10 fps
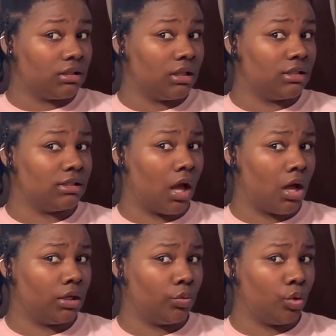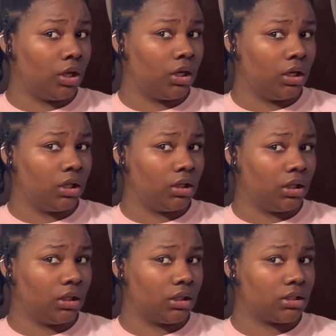this is the only
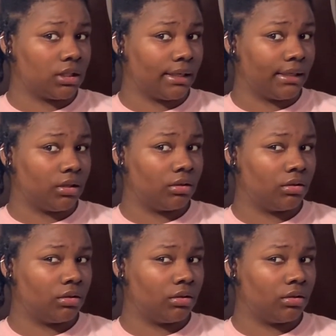one that